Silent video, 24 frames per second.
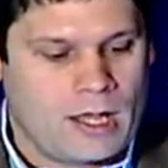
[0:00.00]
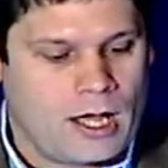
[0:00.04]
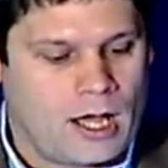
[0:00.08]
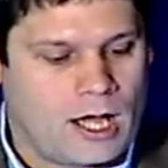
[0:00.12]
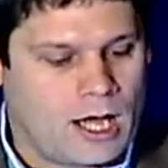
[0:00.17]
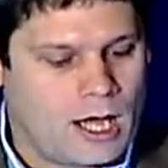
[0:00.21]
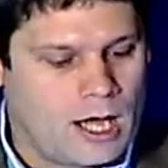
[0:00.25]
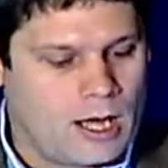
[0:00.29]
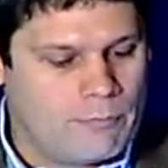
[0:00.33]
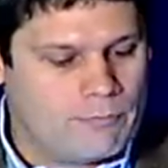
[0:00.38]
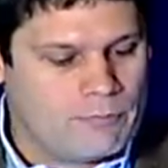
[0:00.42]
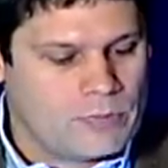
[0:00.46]

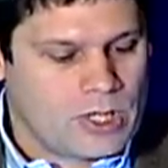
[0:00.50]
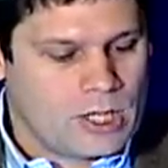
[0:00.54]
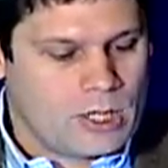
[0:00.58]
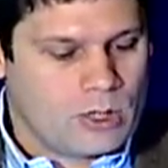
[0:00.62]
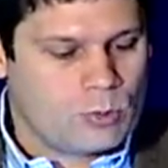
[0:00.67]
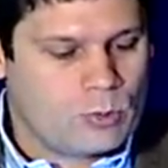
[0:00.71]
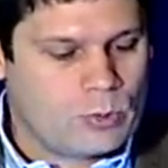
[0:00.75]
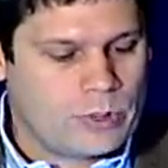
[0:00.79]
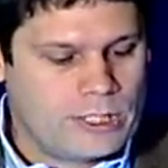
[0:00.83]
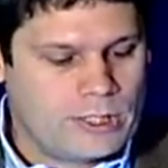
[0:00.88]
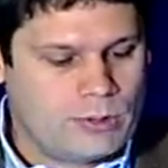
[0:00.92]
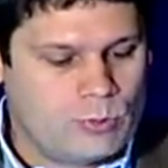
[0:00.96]
Um,
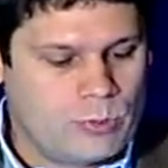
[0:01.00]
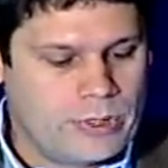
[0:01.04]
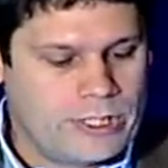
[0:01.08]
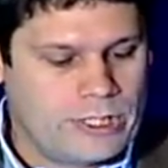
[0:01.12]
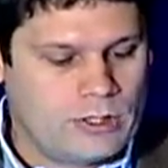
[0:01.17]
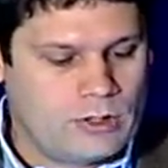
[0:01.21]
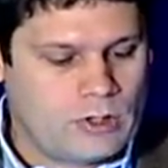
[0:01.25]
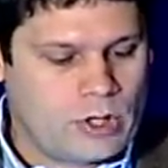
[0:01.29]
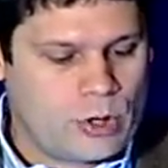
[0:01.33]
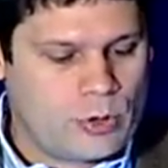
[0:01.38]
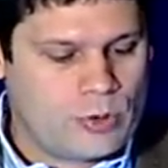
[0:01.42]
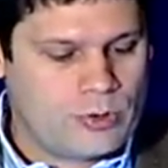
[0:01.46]
we, we
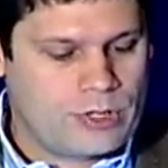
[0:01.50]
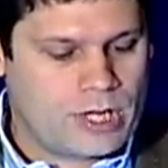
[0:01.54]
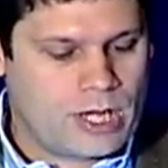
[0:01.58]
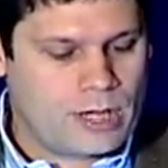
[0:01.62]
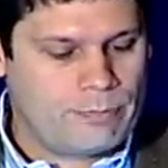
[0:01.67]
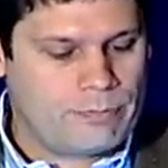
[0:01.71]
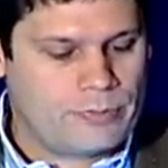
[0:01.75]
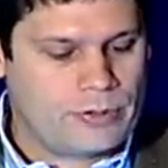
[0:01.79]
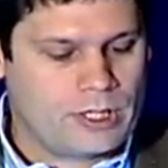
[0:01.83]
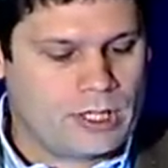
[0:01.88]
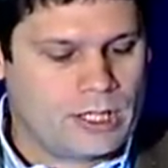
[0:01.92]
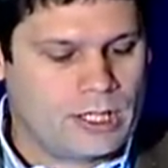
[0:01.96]
load
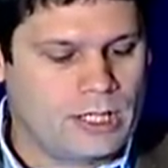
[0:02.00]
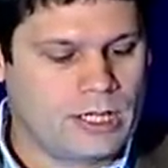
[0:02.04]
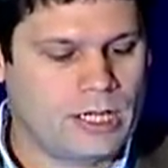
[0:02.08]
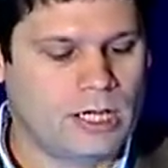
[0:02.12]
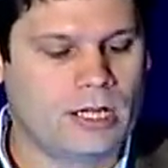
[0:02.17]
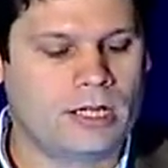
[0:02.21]
up uh,